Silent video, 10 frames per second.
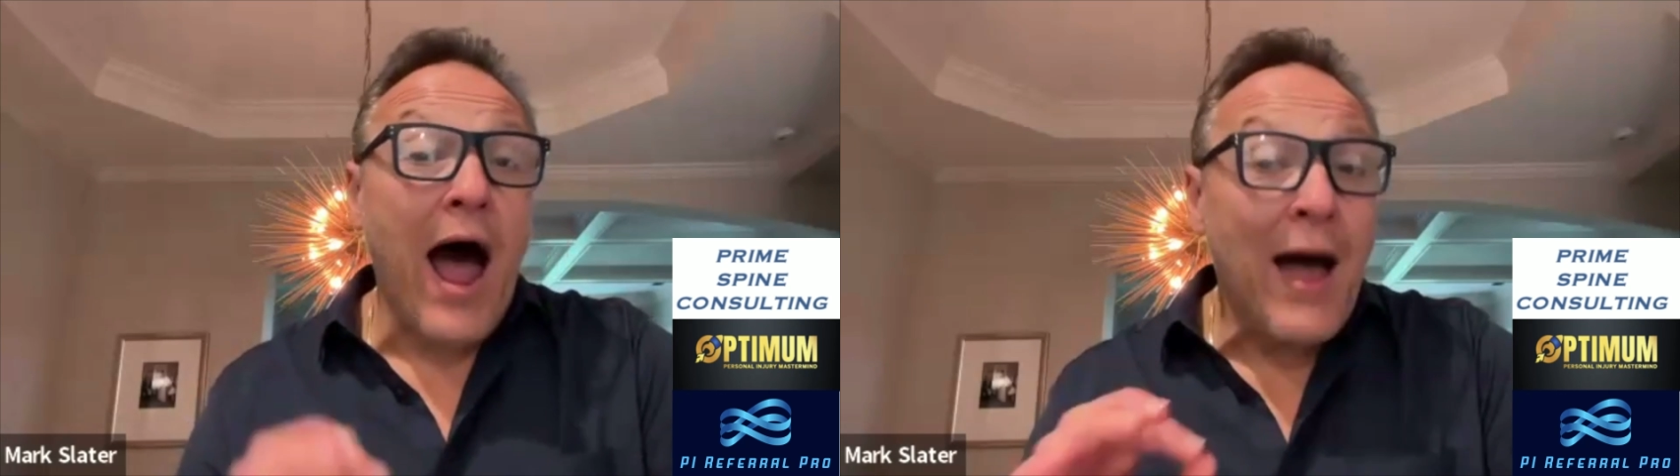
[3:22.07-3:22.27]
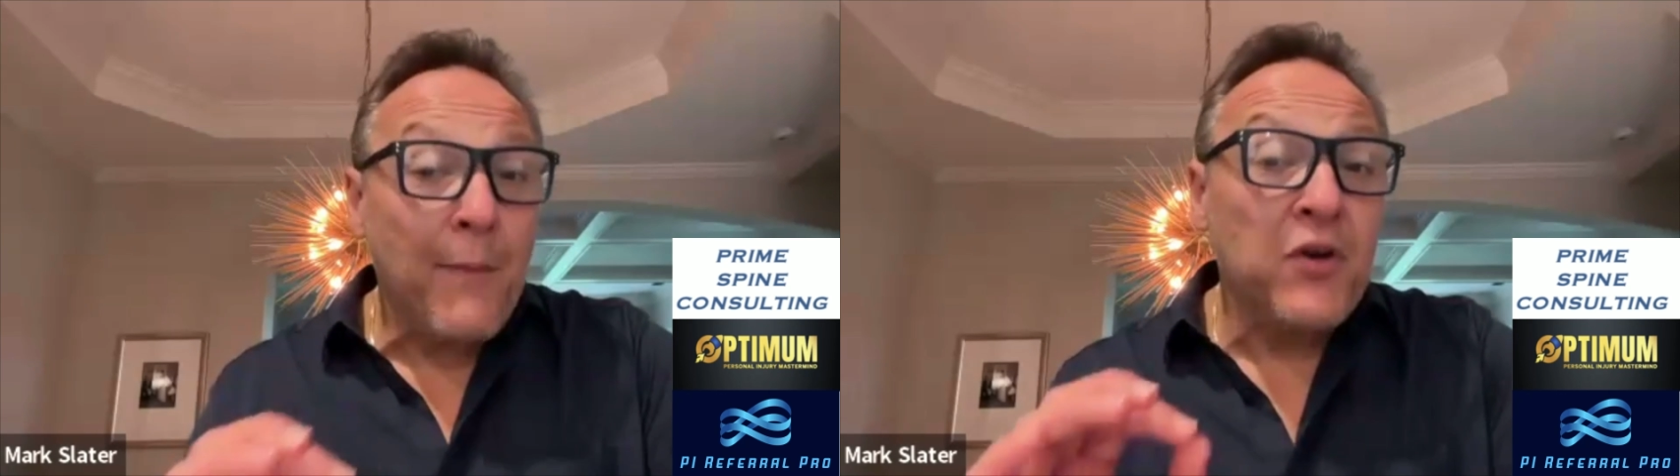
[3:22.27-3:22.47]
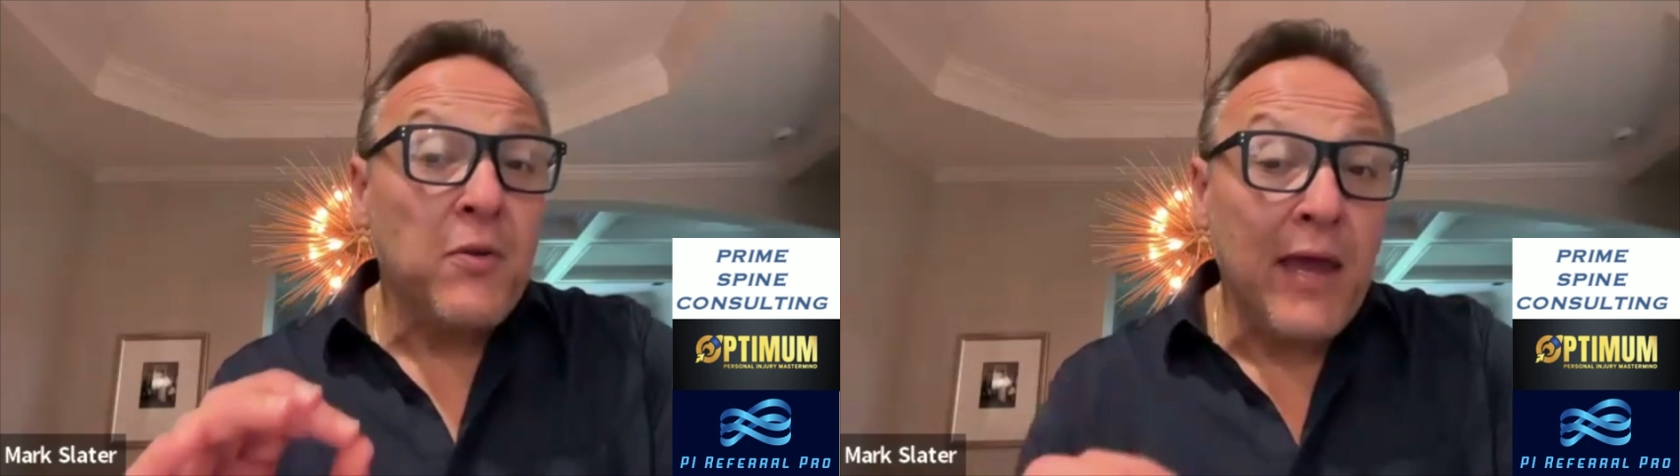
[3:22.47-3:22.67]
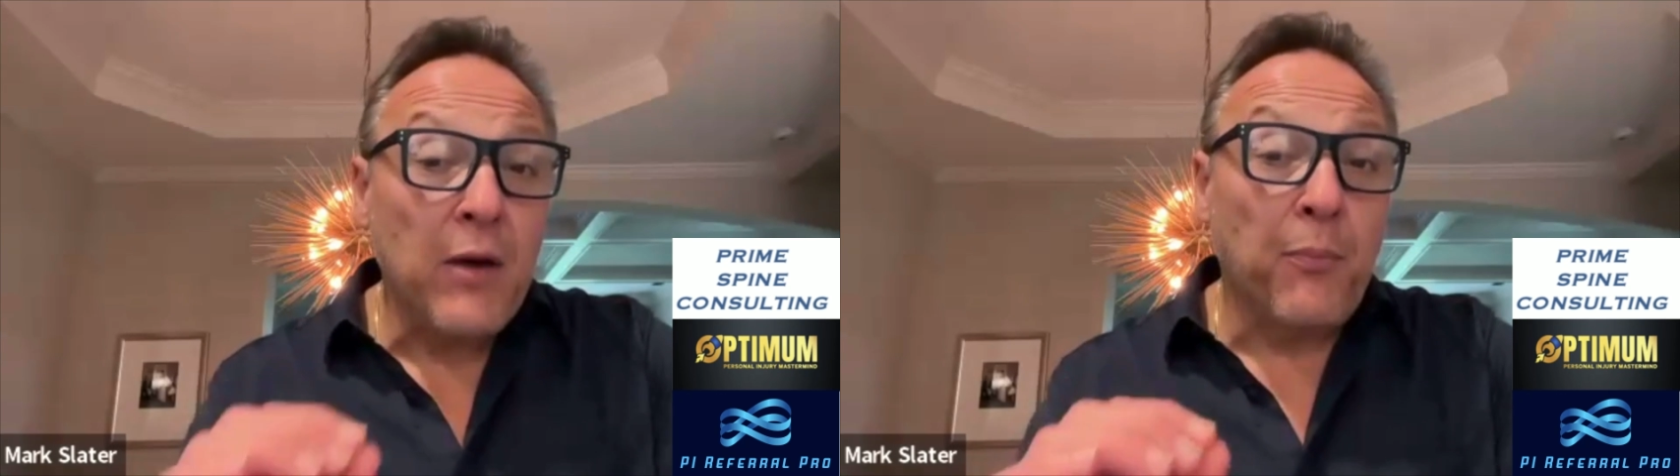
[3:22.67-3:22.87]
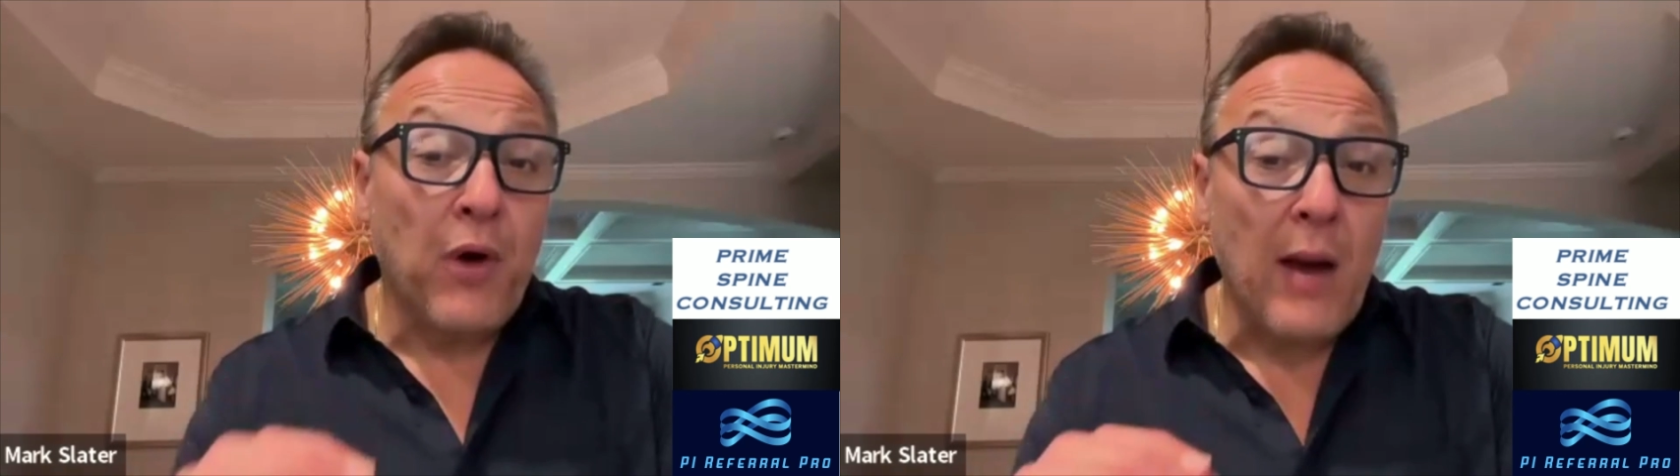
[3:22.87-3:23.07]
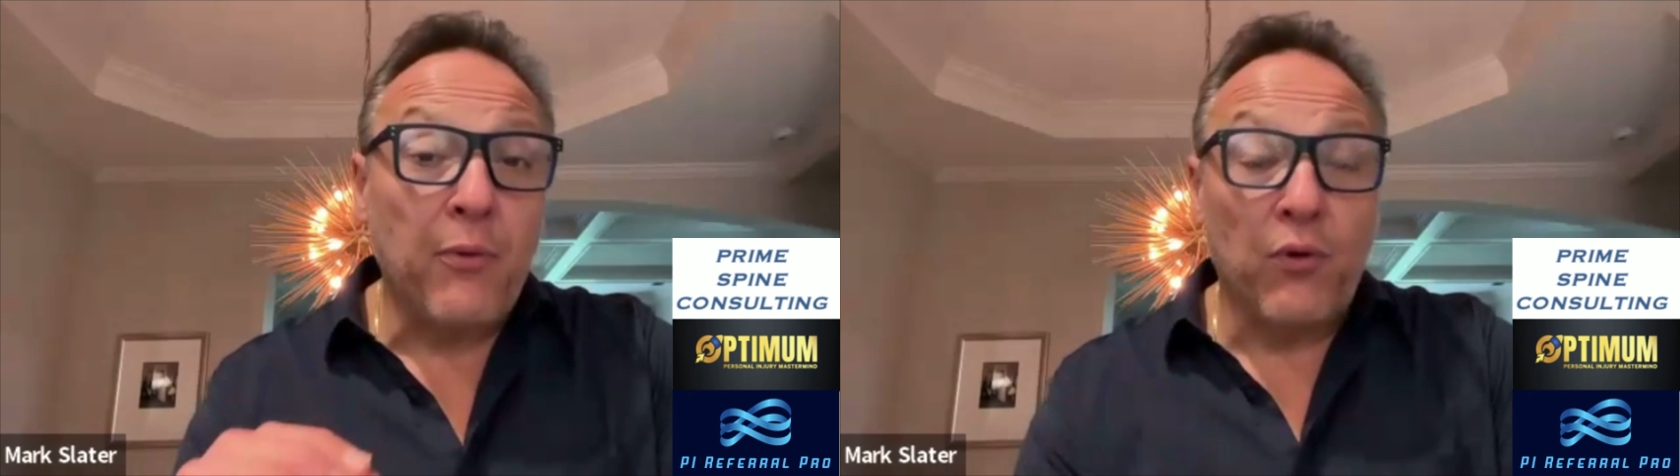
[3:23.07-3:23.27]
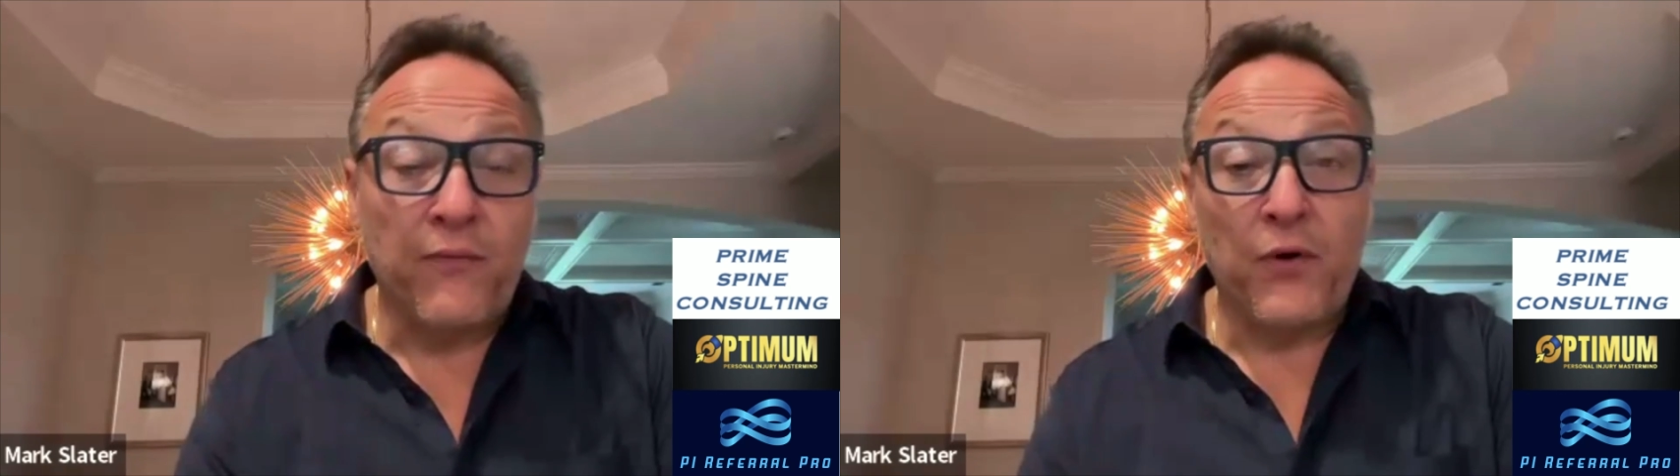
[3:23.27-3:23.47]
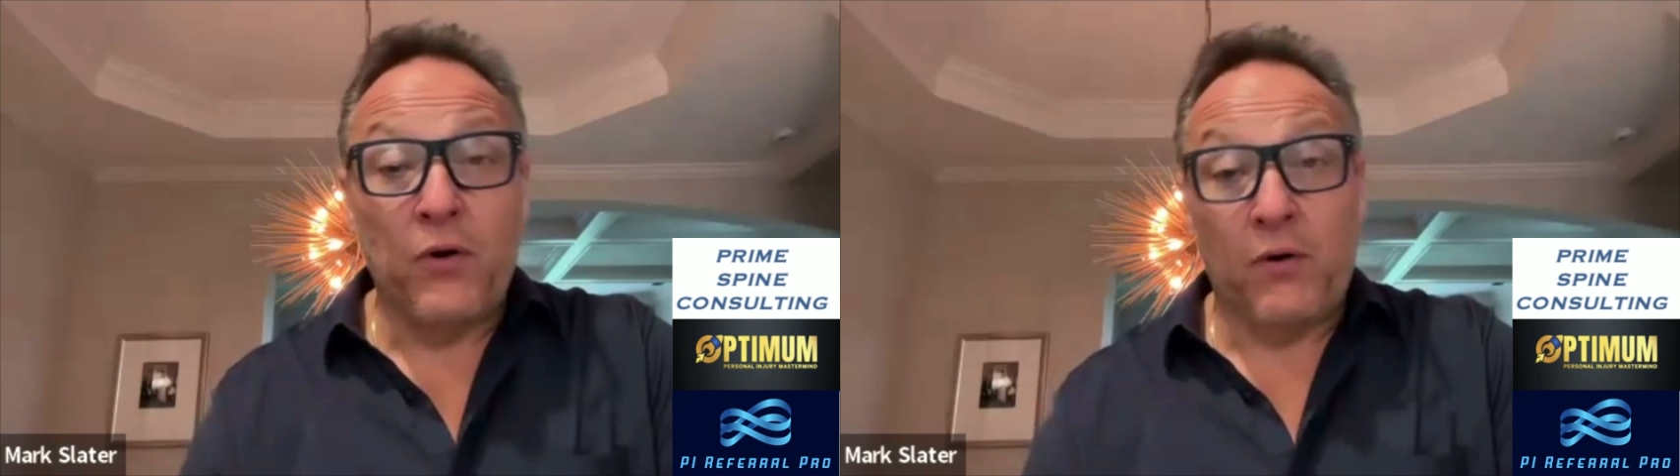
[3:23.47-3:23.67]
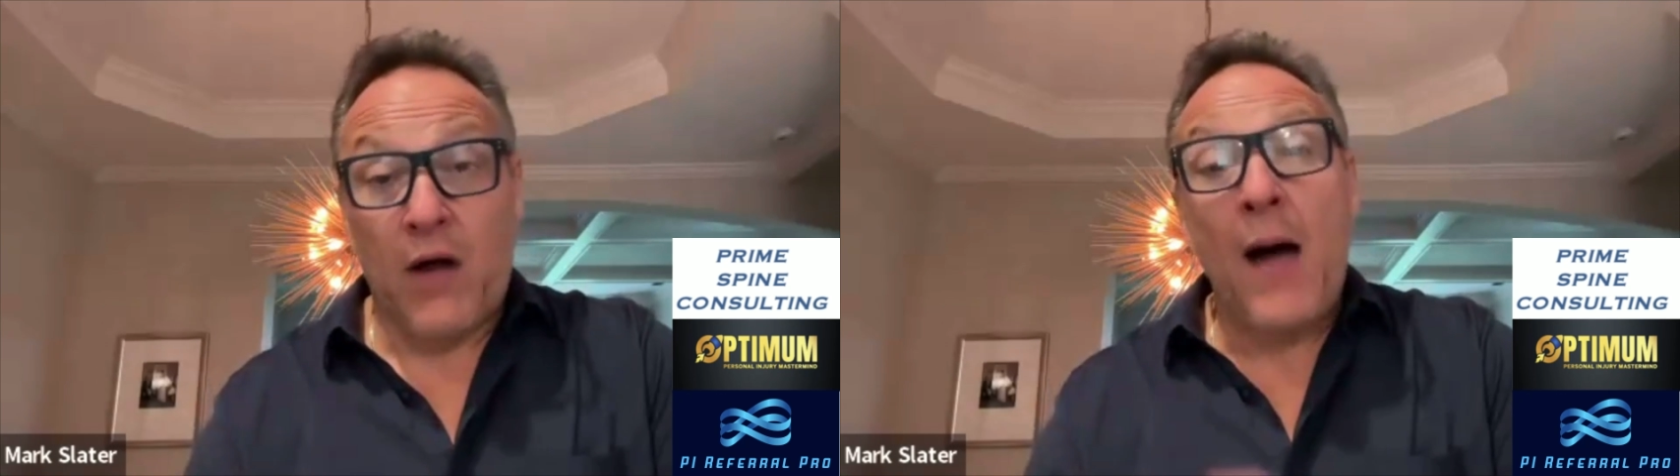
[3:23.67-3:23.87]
I'm going to make a proper referral.